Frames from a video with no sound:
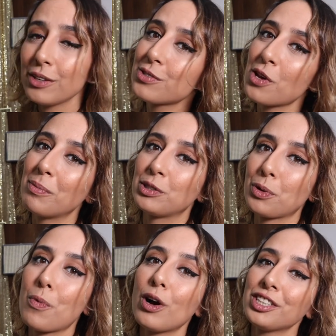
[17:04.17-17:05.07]
Thank you so much
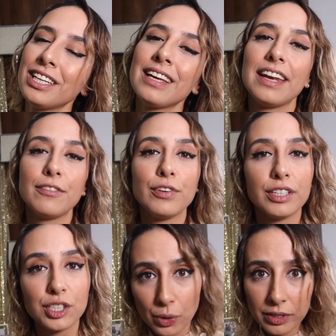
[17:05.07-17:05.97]
for watching and if you
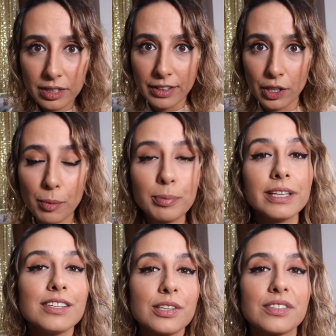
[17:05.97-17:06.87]
enjoyed the video
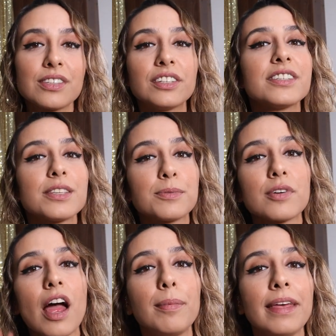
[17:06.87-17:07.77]
please consider
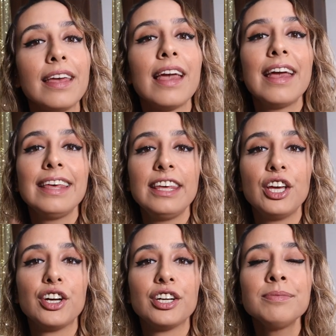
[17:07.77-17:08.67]
subscribing
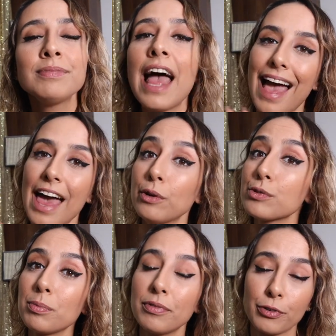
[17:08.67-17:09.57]
here and
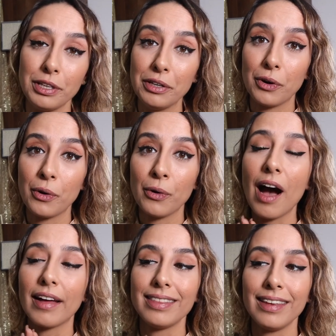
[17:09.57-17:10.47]
also before you go
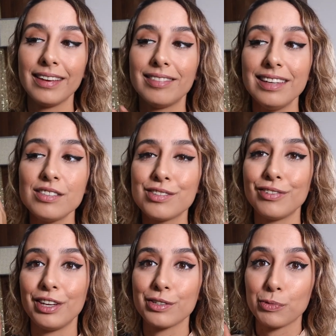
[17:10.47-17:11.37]
I think these two
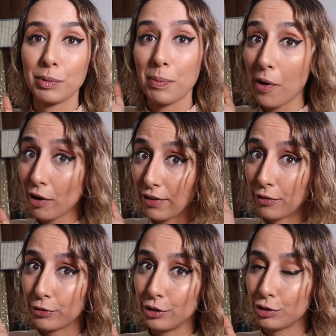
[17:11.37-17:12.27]
videos will be
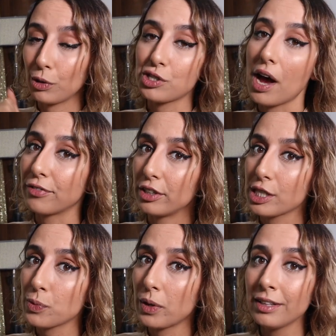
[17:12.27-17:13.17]
perfect for you to watch after
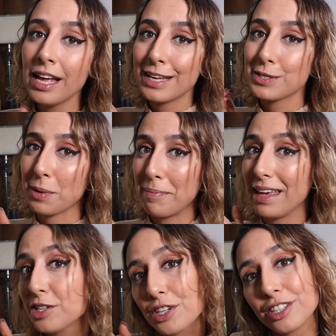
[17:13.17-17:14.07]
this one so
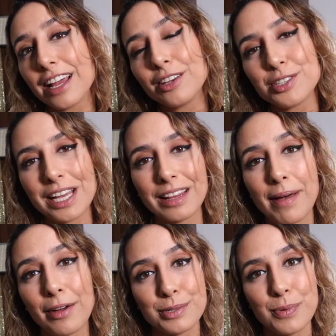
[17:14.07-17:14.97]
make sure that you check them
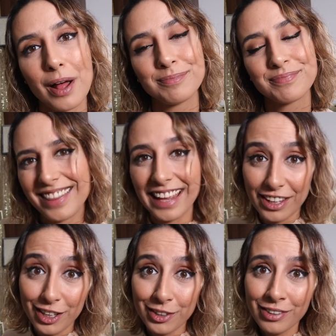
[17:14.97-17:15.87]
out as well.
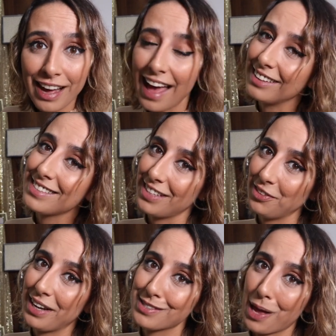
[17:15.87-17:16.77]
Thank you and see
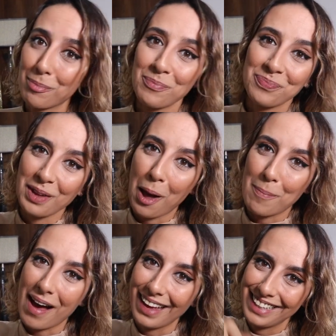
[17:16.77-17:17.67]
you next time.
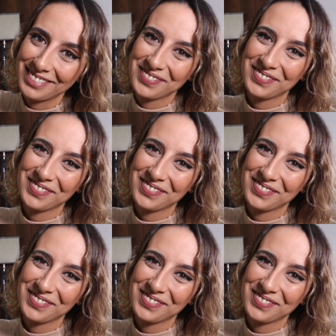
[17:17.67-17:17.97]
Bye.